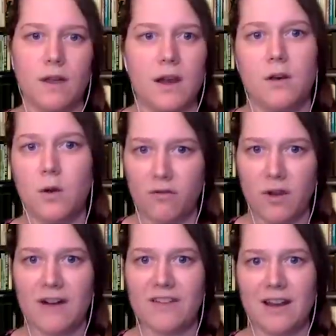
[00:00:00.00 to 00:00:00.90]
I didn't know if you
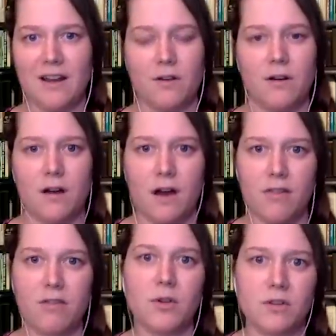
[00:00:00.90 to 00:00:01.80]
have any other
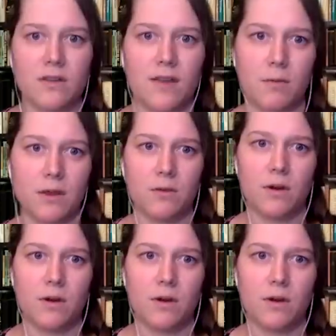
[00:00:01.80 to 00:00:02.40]
thoughts on that, Bill and